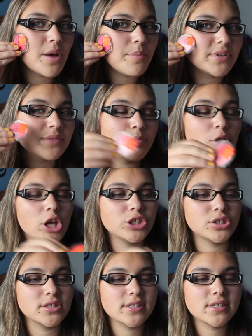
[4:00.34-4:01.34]
up as
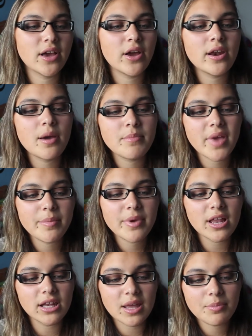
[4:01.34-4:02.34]
blushes and
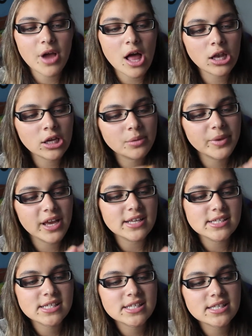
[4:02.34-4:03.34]
maybe a lip color,
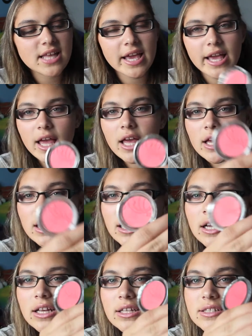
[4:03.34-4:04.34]
because this is like
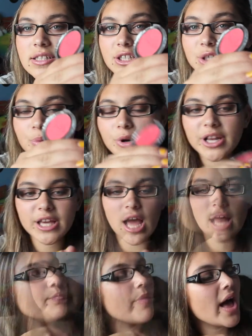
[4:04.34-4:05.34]
such a pretty
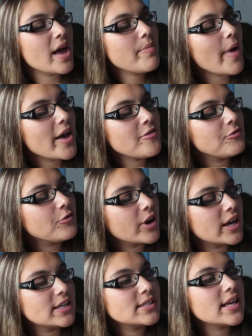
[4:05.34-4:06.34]
color. Bye Bye
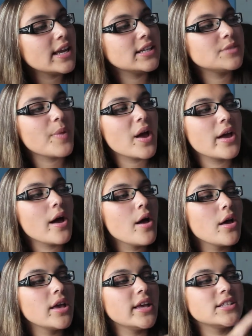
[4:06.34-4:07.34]
Frizz, and it's by,
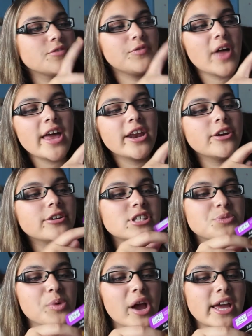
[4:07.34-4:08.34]
it's a flat iron
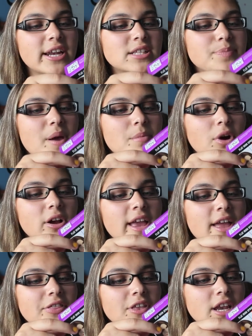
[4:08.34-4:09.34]
spray, and it's by
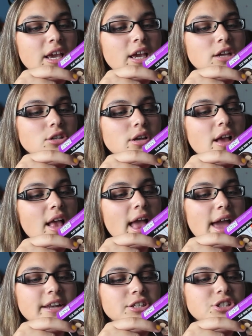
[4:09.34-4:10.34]
Marc Anthony,
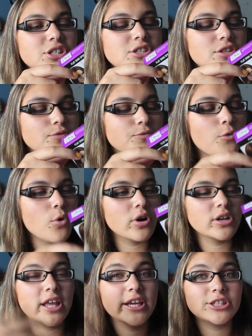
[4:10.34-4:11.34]
and it's just
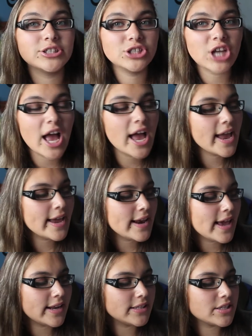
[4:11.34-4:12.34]
for like
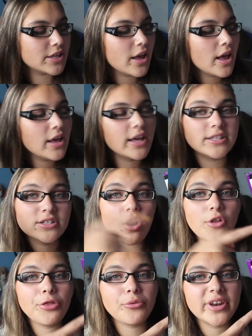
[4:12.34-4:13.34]
shine, and it's, it's
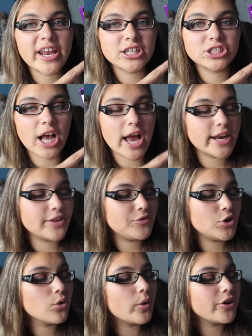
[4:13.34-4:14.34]
called Three Day Shine
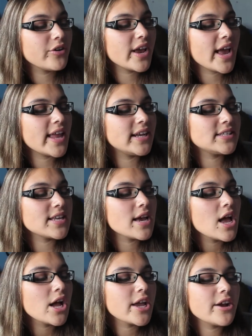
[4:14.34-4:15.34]
if you're wondering, and it's
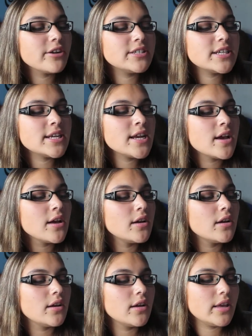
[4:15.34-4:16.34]
a keratin
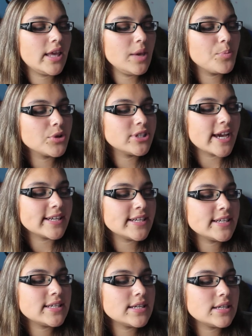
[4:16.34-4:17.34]
heat
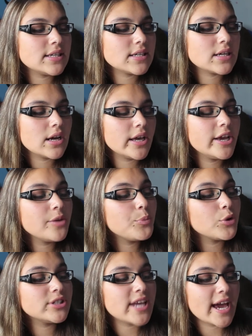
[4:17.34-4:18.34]
protectant,
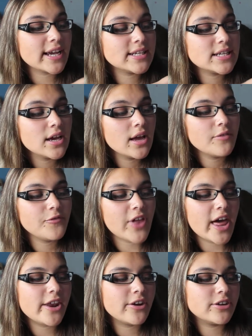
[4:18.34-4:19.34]
heat protect
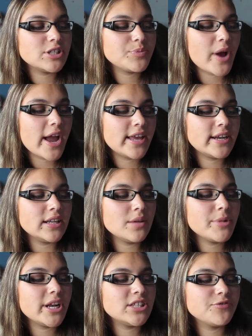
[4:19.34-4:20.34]
flat iron spray. It
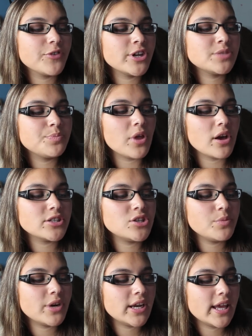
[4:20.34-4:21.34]
eliminates frizz, blocks
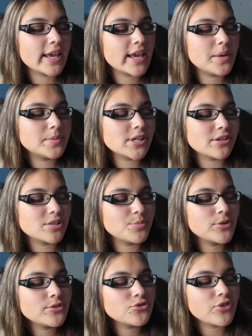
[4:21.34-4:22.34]
humidity, and keeps hair
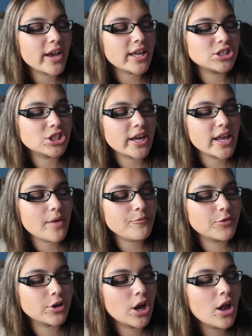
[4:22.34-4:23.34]
smooth, straight, and shiny up
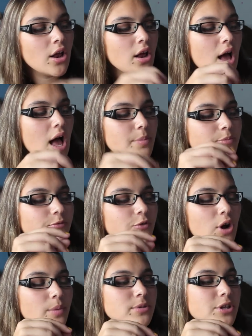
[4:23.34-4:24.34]
for up
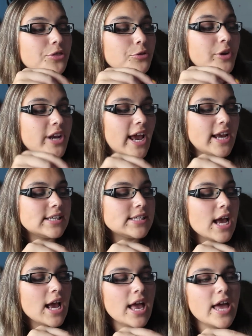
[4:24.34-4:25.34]
for up to three days.